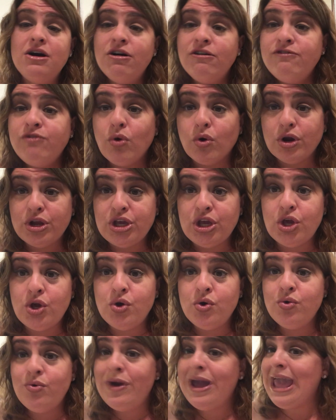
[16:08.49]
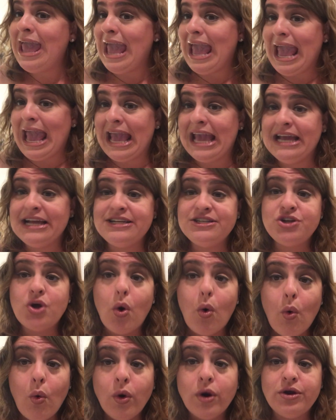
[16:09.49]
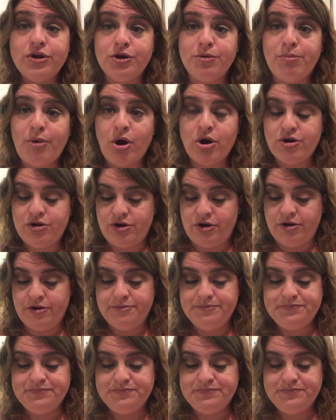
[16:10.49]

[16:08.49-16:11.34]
for you and or your partner.